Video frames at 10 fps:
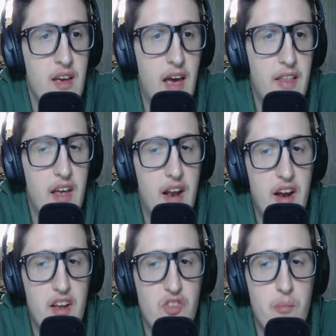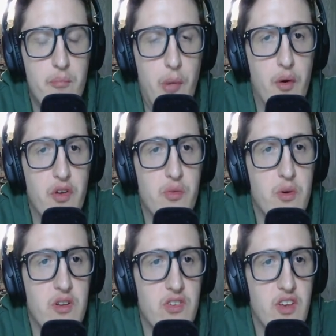And then I did some bonus
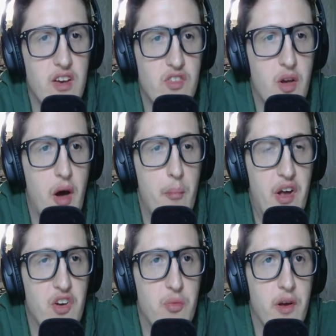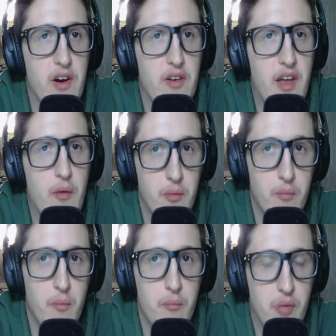ones, like a bench player that would
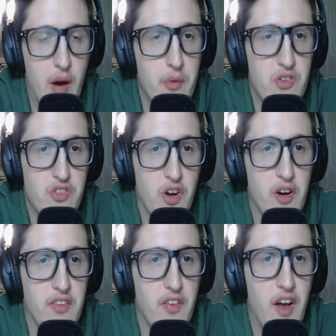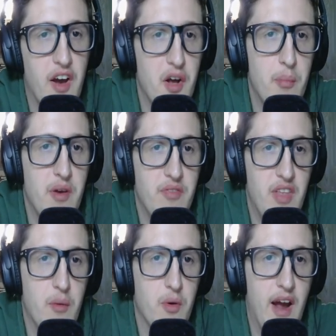probably start in the lineup if
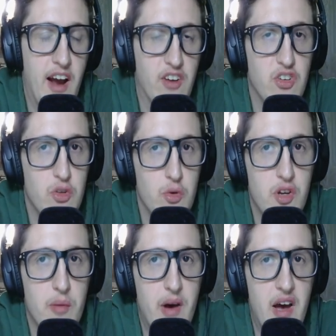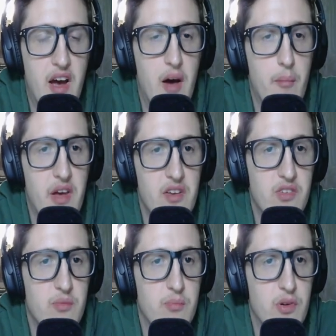they were actually doing it by
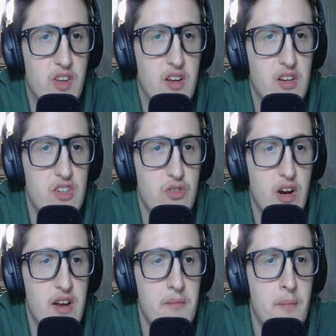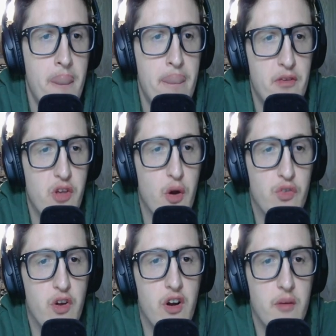on-base percentage, right? So
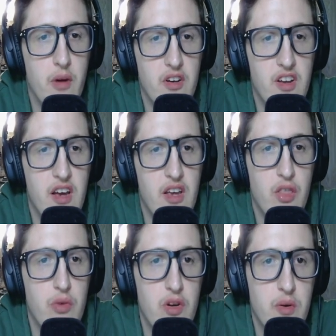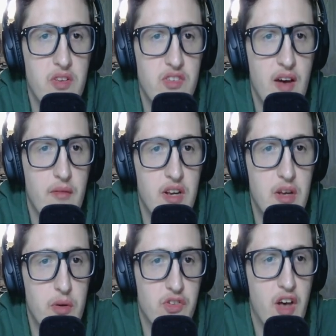Starling Marte, 327,
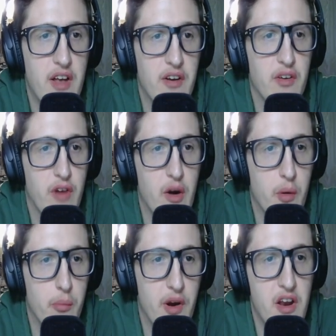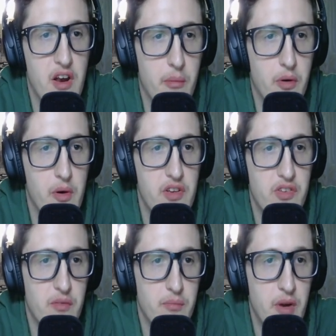he would slide in right where Brandon Nimmo
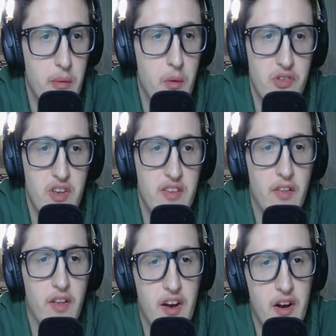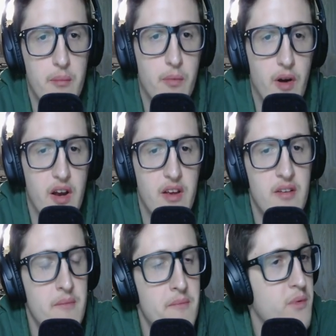is if Nimmo wasn't in the lineup, right?
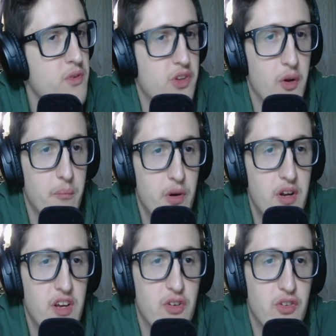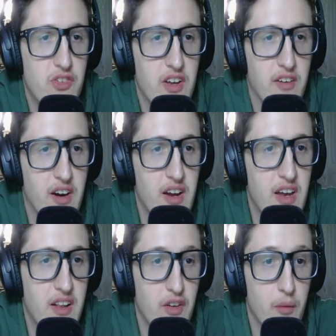So pretty interesting, right?
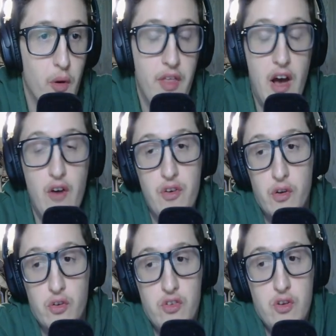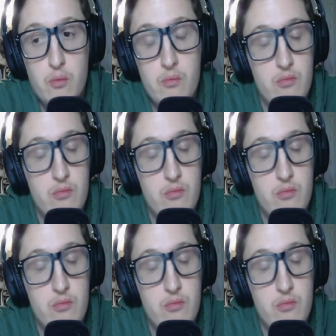And they're both outfielders too.